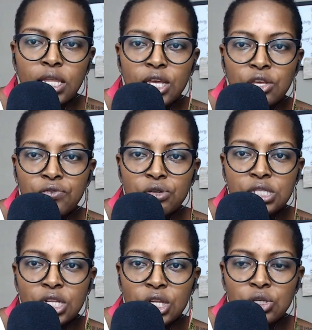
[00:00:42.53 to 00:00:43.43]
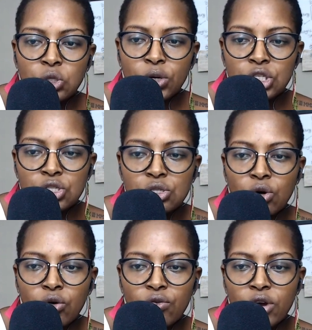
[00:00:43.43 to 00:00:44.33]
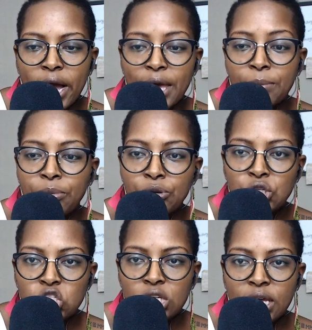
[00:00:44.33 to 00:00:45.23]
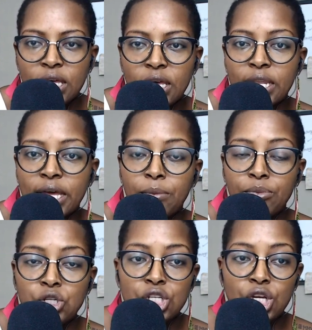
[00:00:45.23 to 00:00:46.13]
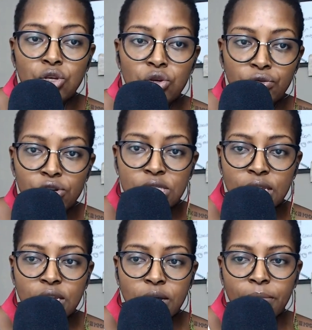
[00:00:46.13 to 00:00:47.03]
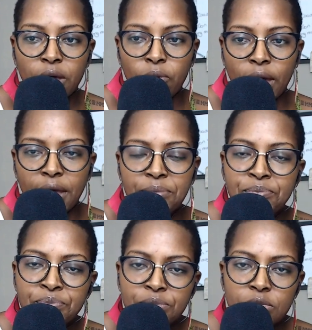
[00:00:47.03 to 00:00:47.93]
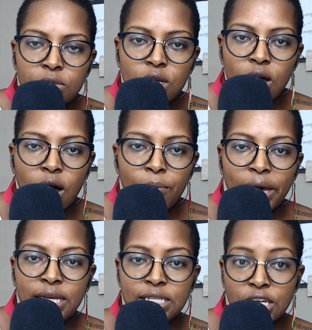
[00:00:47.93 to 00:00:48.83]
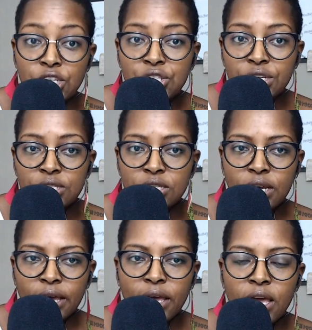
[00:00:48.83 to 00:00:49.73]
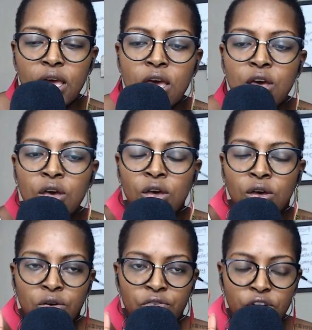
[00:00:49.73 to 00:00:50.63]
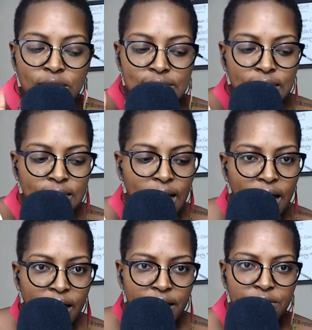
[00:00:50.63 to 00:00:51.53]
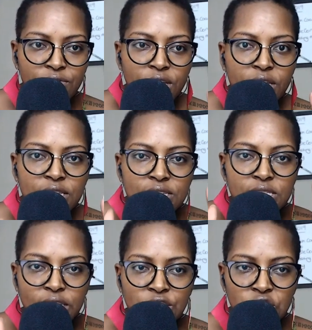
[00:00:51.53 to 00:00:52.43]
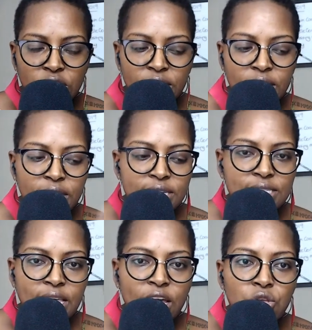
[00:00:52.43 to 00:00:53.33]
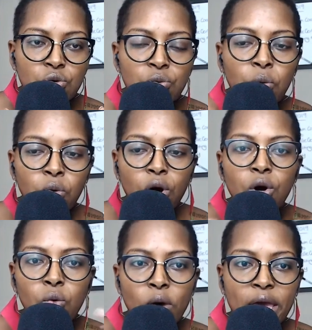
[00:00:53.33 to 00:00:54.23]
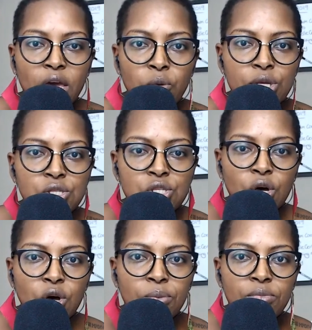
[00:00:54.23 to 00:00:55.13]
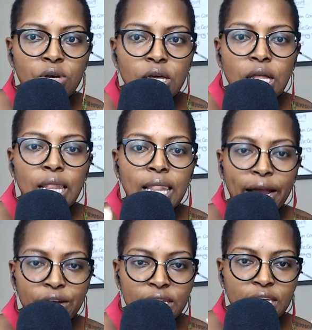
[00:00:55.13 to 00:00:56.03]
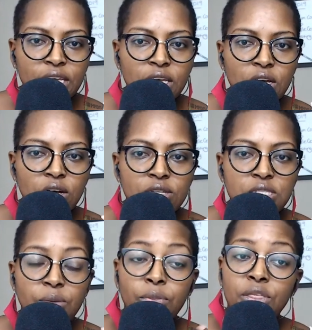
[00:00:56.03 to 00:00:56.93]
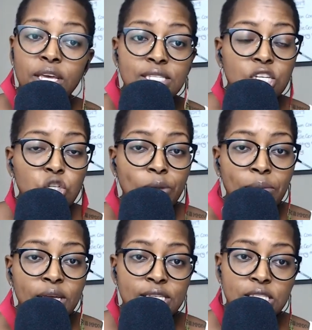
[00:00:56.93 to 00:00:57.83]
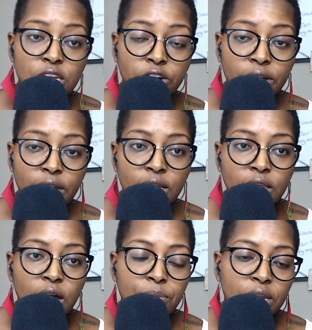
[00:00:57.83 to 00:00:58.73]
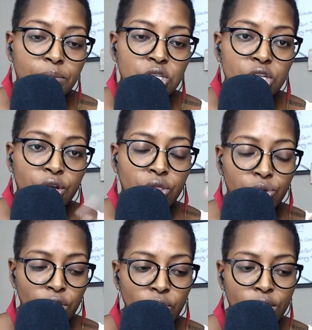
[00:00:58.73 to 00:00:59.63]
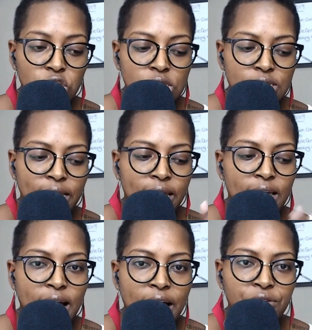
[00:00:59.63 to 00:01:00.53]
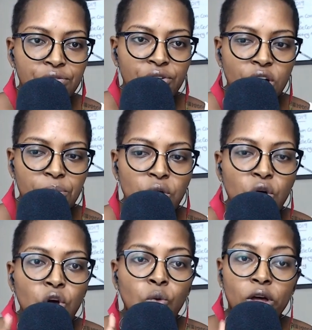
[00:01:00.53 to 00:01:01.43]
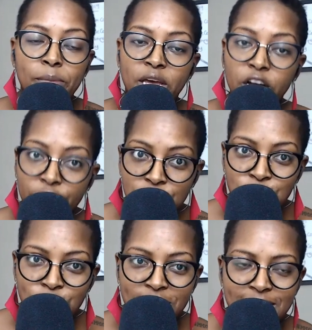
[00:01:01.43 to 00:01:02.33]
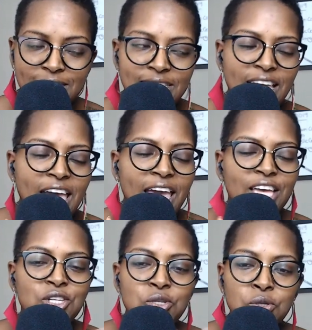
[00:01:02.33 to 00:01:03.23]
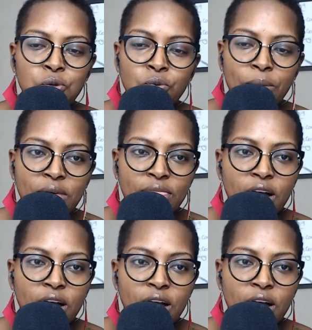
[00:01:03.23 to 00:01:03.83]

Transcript: Thank you for sending those questions over. I appreciate it. And I appreciate you for sending them my way. My intention today for this live in the session is that you will walk away with some clarity on some things that you might be considering. I'm going to be sharing three questions that I got from one of my current students and two women